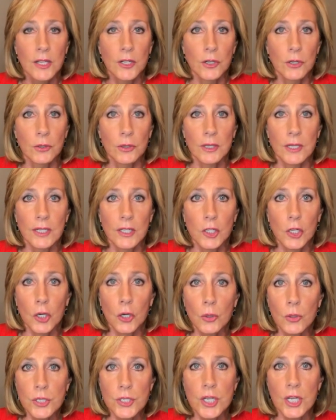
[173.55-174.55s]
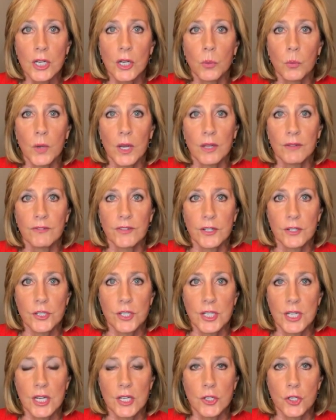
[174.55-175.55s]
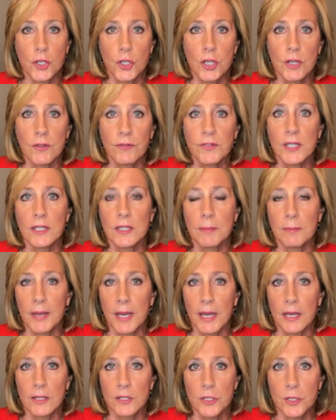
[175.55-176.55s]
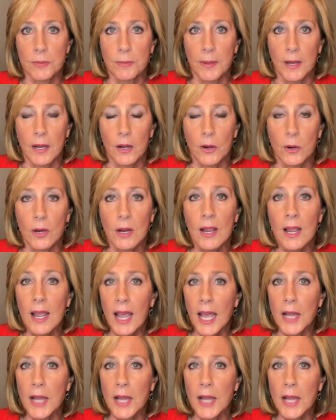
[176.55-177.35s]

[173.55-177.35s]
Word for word: You know, encouraging a welfare state, shifting the balance of power,